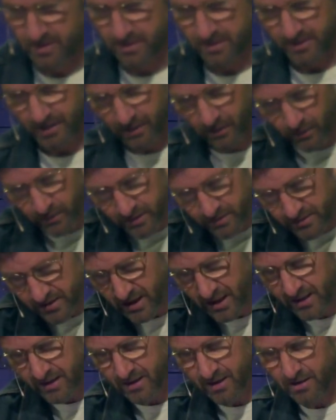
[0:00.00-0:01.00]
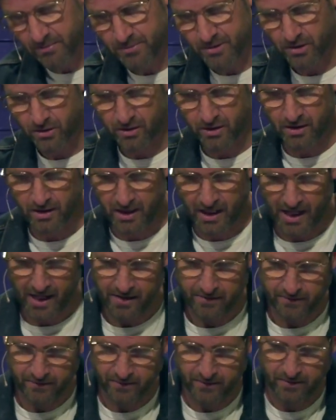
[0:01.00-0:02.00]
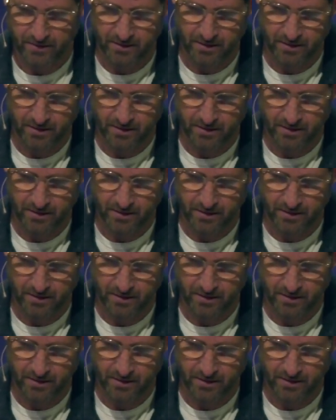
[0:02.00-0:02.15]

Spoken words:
Not only does God keep Jonah alive,